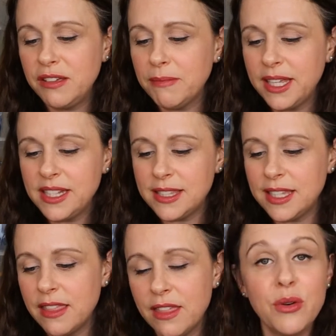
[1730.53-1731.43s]
You might
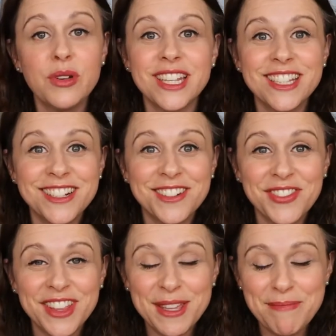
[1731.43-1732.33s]
see those as you're
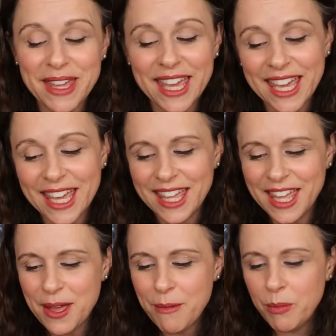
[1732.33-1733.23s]
flipping,
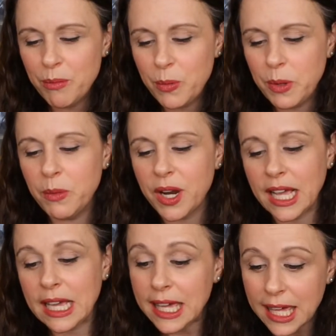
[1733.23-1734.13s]
but we want to
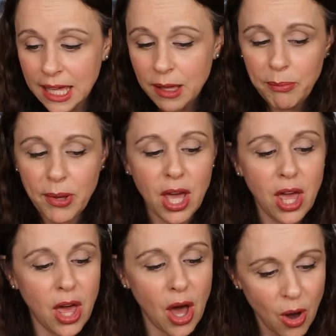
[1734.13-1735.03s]
keep
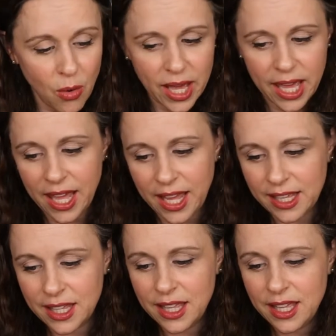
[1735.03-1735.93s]
going.